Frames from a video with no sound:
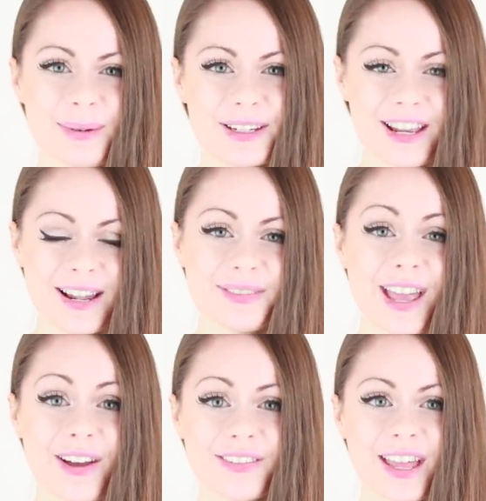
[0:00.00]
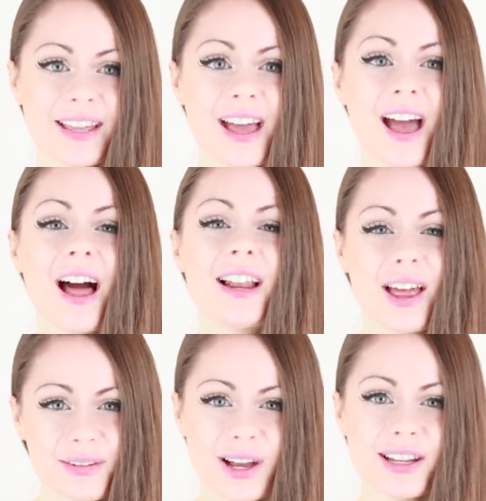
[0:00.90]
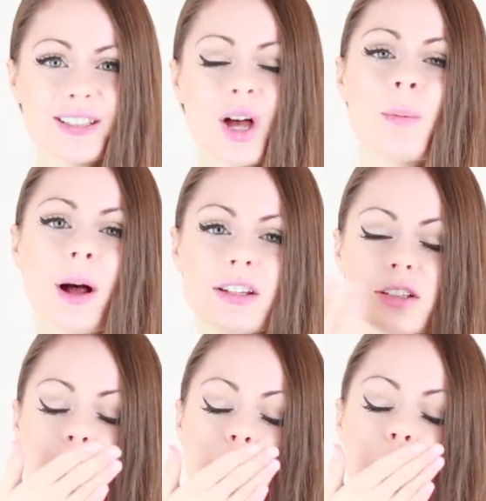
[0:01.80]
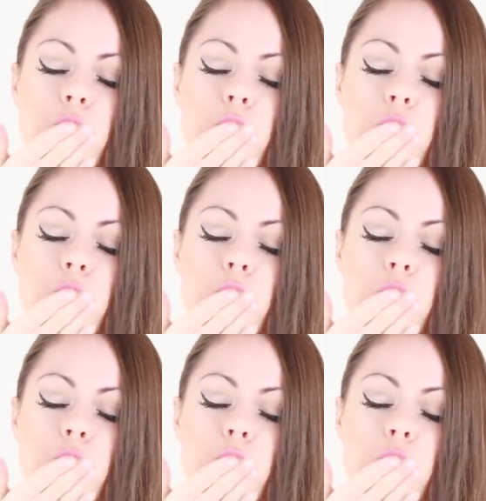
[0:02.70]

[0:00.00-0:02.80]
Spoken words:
to my channel if you haven't yet. Love you guys so much.